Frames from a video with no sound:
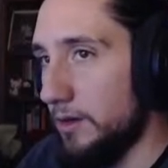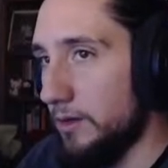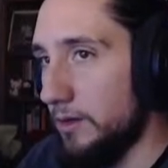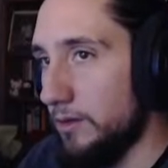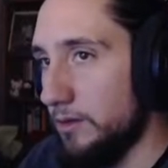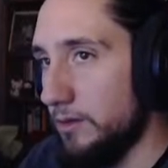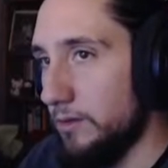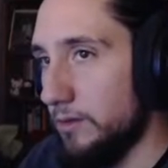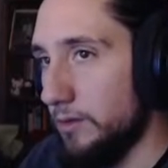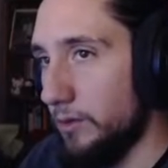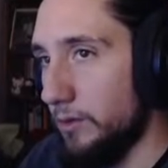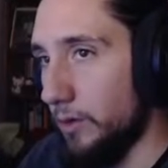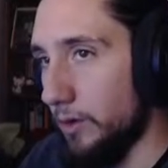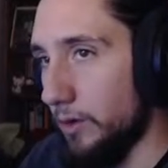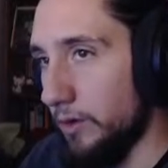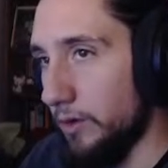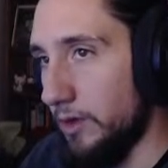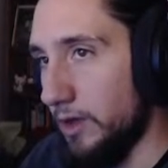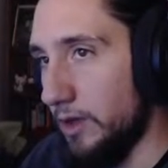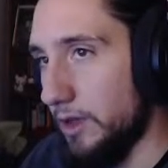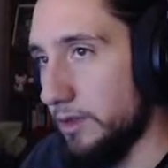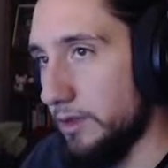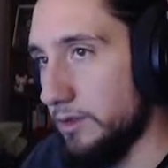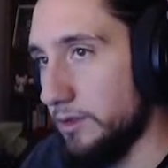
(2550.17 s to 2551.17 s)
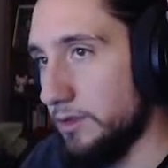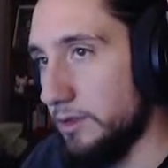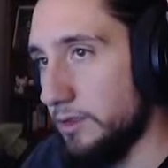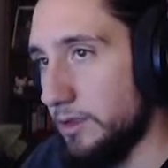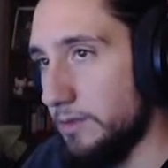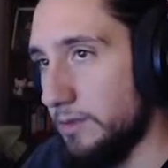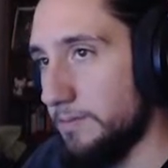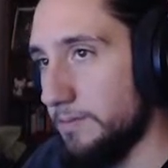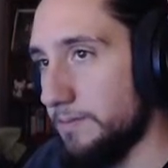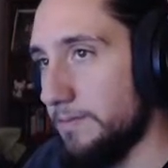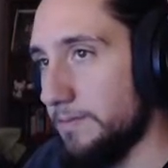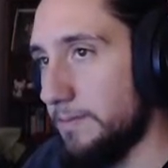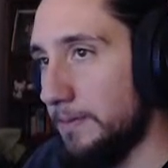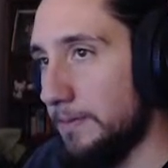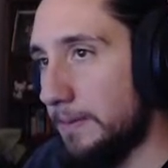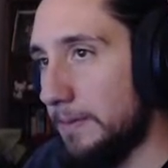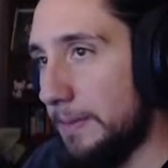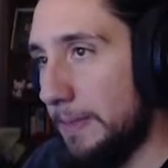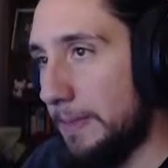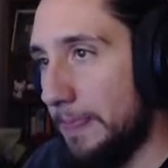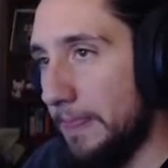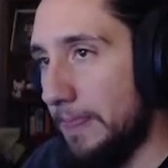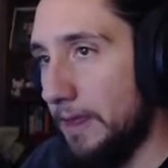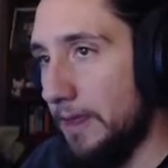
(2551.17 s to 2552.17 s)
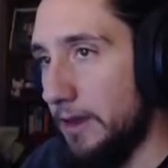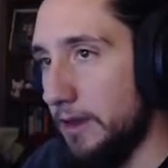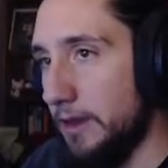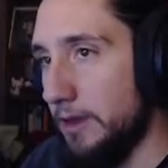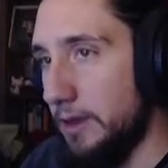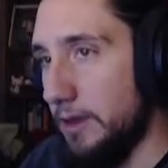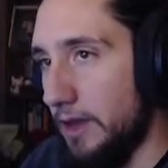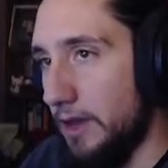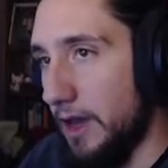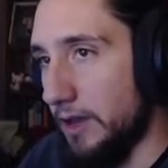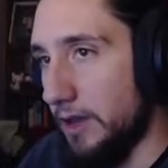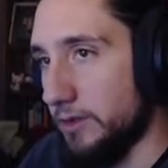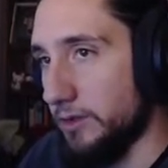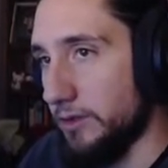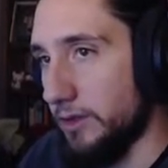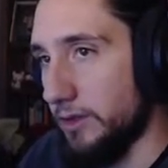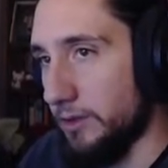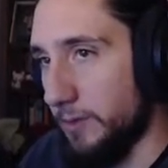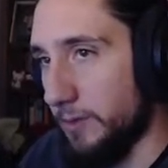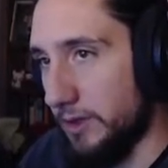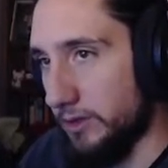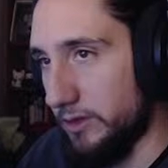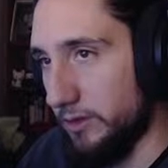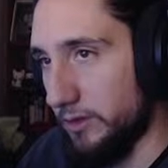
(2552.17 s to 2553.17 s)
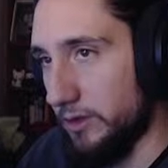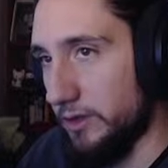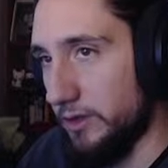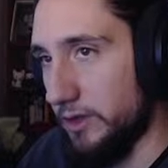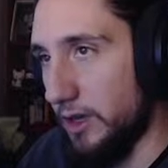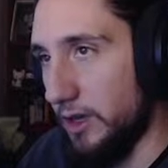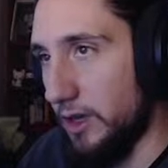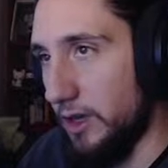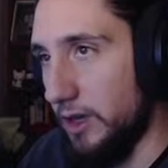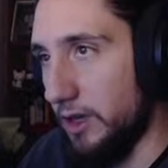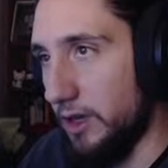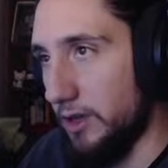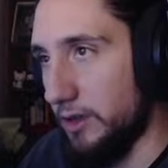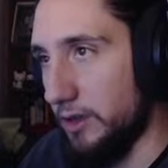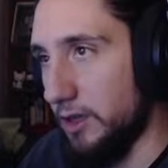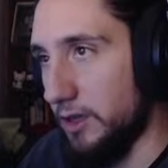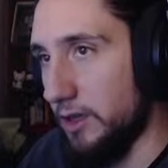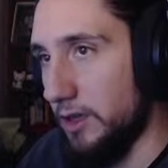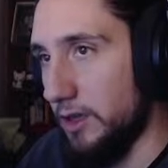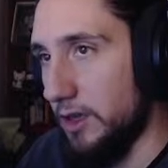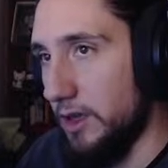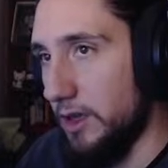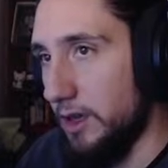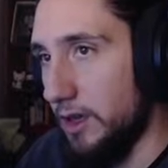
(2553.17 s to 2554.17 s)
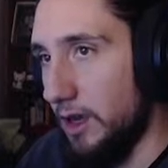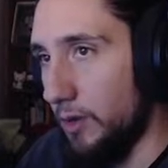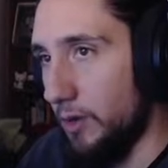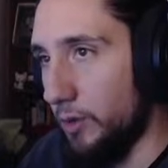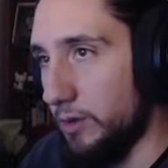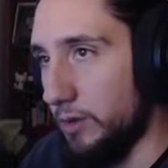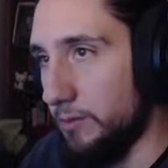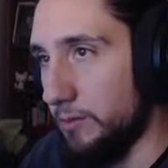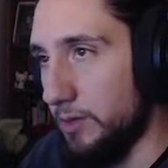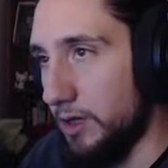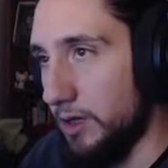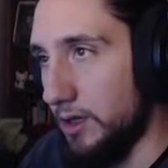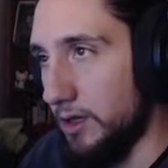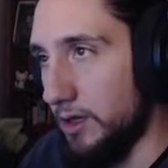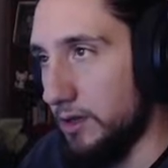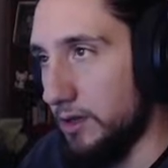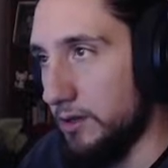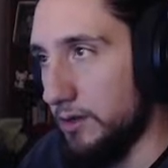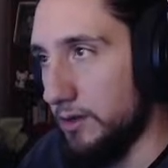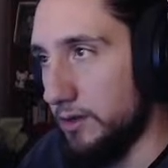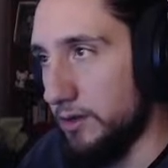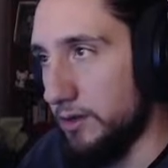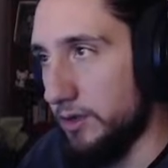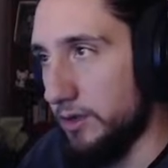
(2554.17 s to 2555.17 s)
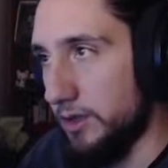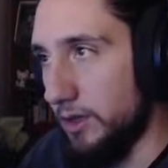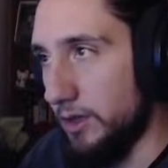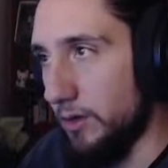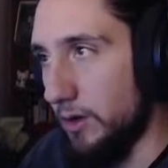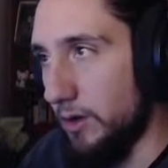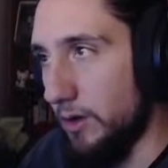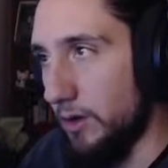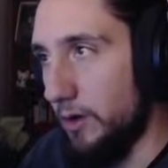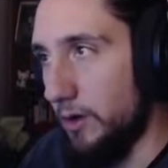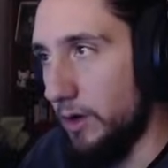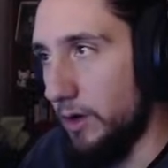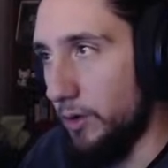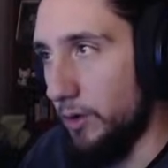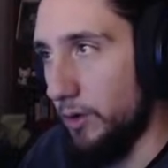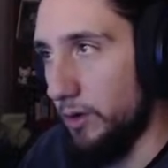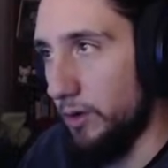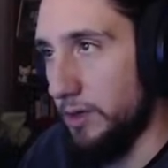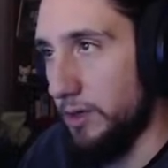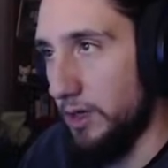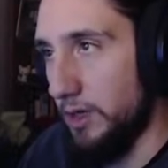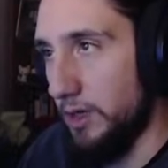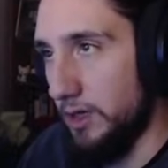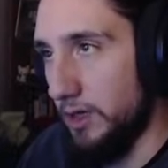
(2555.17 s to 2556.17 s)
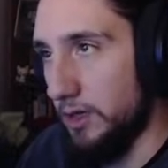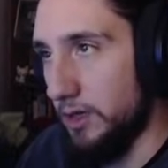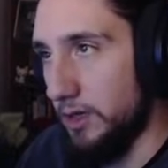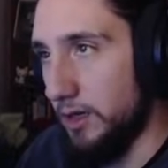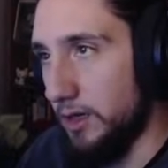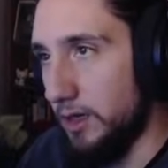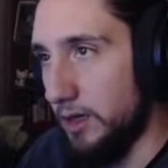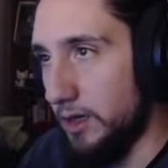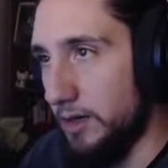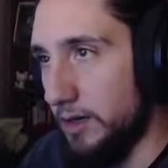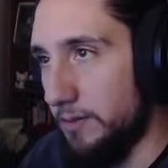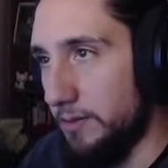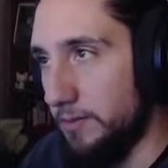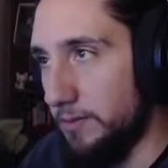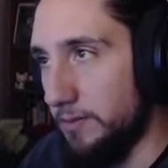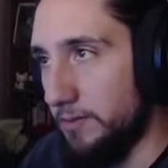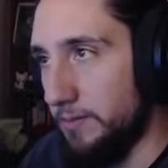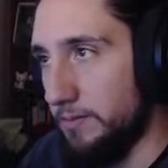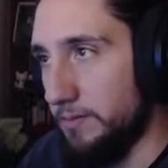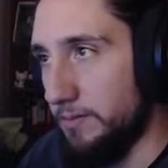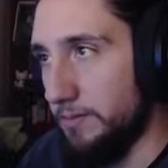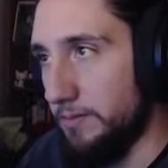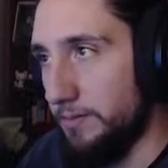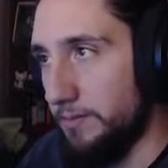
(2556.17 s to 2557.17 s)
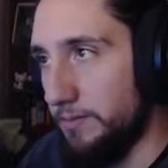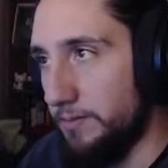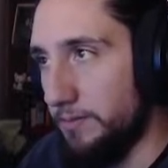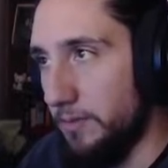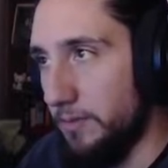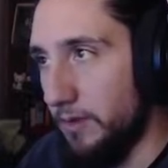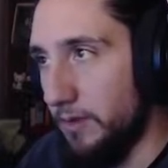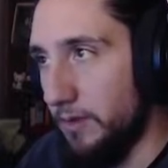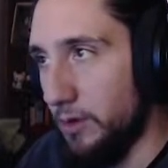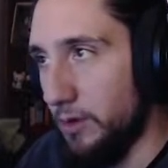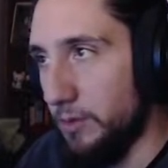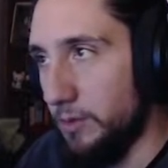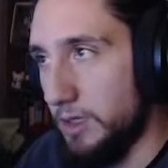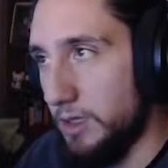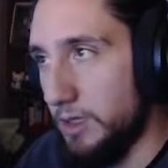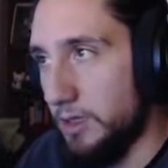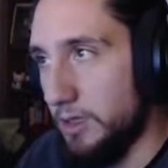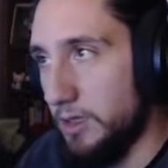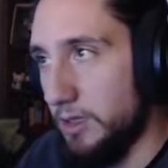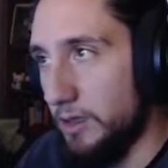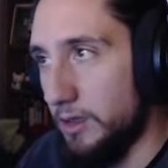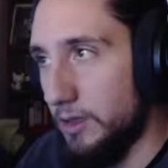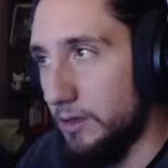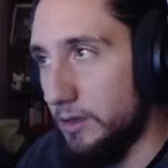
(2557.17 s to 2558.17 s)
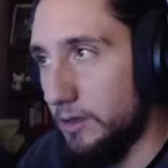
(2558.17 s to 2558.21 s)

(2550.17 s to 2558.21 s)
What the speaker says: for the entity. Yeah, so that's basically saying it wouldn't be 0, it would be nil.